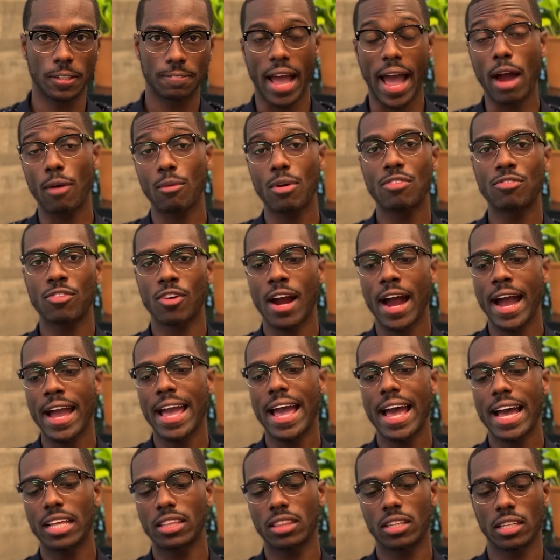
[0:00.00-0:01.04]
However, I
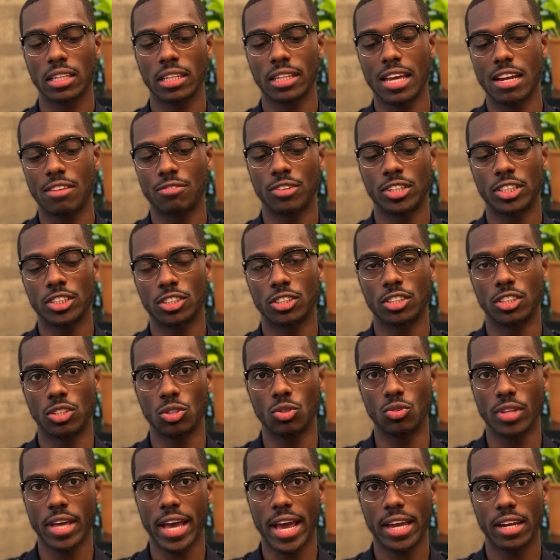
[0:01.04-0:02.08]
had the leverage to
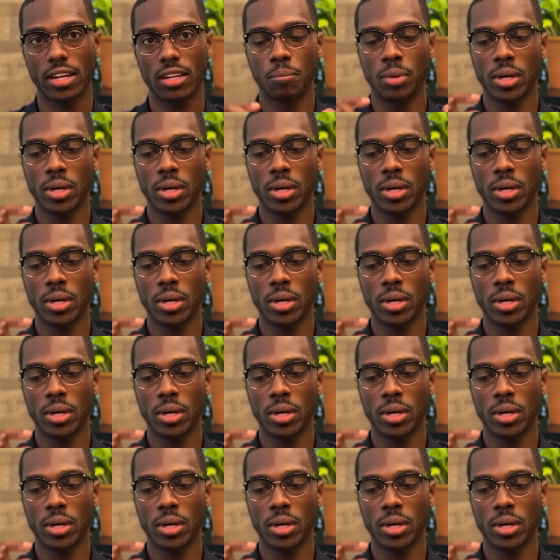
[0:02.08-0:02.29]
do that.